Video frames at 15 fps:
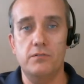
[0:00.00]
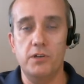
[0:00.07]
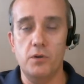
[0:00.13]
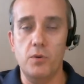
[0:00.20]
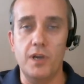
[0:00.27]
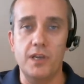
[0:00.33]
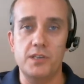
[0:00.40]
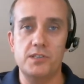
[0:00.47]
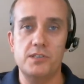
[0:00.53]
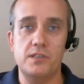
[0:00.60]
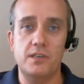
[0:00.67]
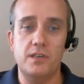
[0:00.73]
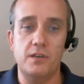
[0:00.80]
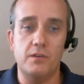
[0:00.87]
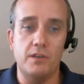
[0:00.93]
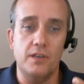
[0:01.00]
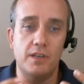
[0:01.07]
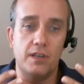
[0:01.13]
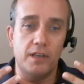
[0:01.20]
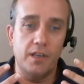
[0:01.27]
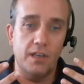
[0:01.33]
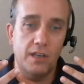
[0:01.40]
request.
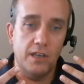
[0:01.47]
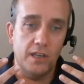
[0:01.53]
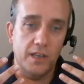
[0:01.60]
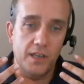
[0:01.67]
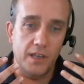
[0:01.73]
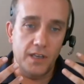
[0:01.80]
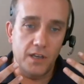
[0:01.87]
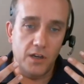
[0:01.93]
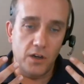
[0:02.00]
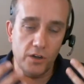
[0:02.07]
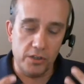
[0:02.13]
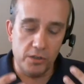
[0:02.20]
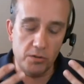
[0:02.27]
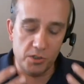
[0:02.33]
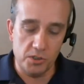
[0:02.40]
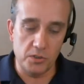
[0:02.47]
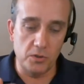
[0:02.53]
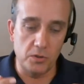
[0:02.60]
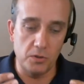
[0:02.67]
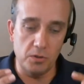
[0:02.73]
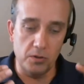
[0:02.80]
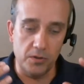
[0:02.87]
Are you
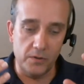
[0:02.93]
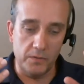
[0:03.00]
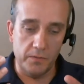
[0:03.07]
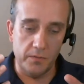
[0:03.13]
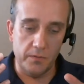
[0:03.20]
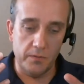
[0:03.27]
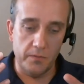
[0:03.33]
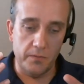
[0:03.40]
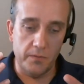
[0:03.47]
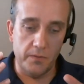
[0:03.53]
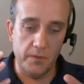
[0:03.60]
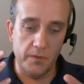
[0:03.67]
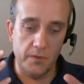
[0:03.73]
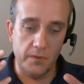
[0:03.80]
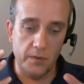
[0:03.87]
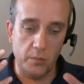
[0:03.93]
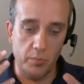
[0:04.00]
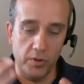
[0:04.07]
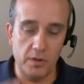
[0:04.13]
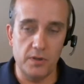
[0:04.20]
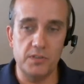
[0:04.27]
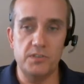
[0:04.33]
sure the
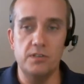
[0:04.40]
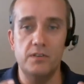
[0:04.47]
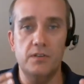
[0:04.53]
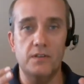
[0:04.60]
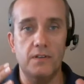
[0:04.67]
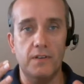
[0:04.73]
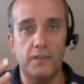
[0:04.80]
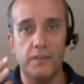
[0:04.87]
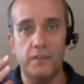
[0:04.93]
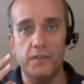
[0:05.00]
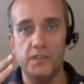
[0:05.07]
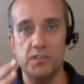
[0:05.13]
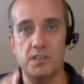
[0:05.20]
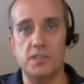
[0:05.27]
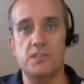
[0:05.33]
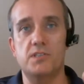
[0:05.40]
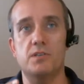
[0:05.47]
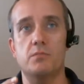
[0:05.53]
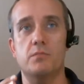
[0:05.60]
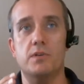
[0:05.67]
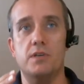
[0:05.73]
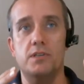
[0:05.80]
person, the
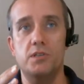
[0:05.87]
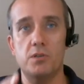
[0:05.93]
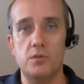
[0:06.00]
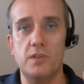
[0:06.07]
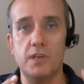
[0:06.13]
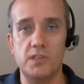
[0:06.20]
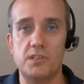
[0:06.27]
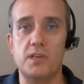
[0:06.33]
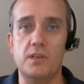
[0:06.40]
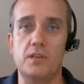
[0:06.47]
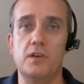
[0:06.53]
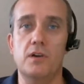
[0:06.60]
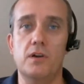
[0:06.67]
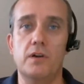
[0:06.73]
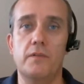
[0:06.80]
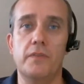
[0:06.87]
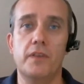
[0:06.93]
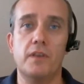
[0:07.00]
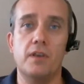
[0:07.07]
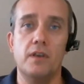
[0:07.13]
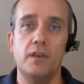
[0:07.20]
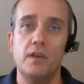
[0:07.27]
system is who they say they are?
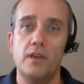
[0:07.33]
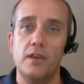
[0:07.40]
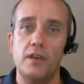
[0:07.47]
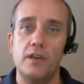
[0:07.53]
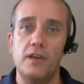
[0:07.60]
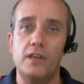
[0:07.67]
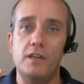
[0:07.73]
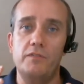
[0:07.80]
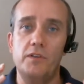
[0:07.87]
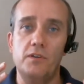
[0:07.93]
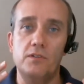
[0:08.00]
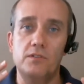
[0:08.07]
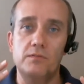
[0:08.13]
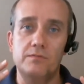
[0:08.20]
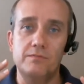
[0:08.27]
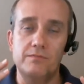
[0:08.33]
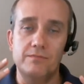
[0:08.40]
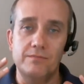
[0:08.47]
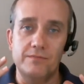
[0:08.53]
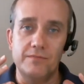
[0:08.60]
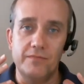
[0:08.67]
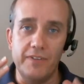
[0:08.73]
And if you can
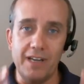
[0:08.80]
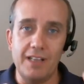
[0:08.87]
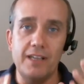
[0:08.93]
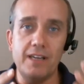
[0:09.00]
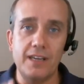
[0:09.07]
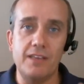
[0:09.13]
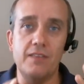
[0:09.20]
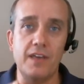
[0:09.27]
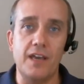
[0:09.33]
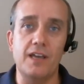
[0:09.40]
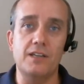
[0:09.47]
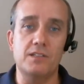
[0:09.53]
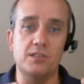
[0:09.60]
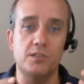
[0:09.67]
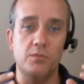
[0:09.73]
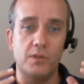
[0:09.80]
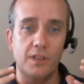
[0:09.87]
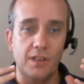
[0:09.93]
validate that to